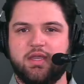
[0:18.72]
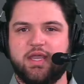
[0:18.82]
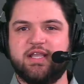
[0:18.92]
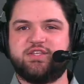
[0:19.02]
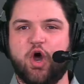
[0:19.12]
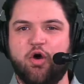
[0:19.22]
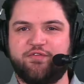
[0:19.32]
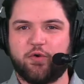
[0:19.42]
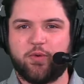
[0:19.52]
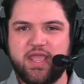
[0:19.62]
It's
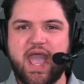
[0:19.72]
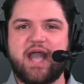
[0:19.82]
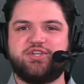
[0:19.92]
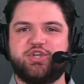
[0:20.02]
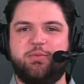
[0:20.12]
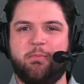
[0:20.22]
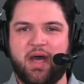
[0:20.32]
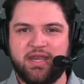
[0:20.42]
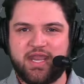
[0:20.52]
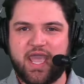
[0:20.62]
Overreaction
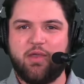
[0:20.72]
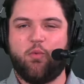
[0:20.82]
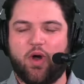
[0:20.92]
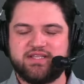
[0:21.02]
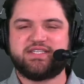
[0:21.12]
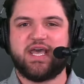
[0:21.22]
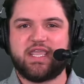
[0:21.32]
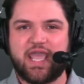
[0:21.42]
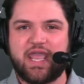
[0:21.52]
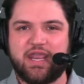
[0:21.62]
Monday once
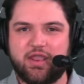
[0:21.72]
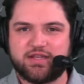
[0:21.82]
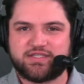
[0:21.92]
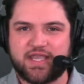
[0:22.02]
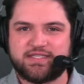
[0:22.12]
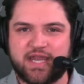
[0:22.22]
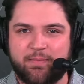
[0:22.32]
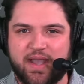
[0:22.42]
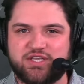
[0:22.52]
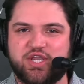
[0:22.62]
again here at Saints Now
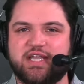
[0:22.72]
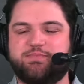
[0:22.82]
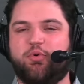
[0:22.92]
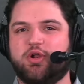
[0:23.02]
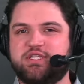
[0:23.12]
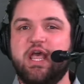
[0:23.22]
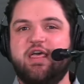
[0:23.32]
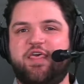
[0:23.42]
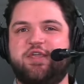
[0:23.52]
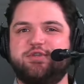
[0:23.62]
by Chat Sports.
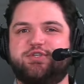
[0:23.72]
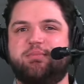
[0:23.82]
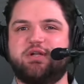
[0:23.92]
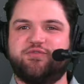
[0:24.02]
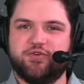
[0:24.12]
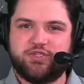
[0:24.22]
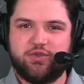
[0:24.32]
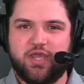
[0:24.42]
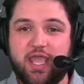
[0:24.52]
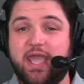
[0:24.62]
Thank you so much for
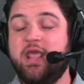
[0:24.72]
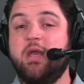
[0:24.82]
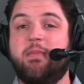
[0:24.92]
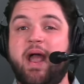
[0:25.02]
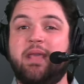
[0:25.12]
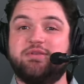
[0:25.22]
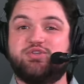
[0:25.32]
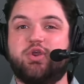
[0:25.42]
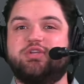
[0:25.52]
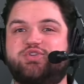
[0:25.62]
tuning in. My name is
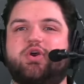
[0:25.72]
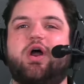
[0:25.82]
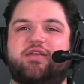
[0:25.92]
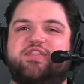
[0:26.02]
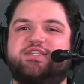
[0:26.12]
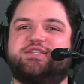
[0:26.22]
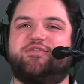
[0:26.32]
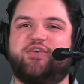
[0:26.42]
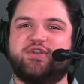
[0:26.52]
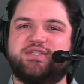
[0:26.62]
Trace Girouard. If this is the
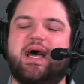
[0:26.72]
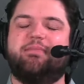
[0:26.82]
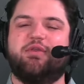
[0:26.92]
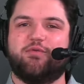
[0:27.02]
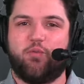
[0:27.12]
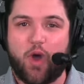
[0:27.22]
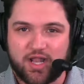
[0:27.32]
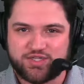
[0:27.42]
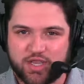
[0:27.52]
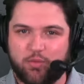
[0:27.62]
first time you're
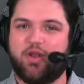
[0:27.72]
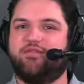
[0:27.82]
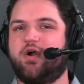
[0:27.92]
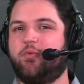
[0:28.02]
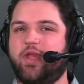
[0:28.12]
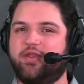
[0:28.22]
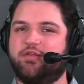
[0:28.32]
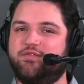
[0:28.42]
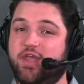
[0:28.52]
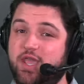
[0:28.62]
watching one of our
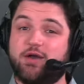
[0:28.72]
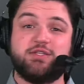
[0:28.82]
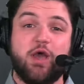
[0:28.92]
regular videos,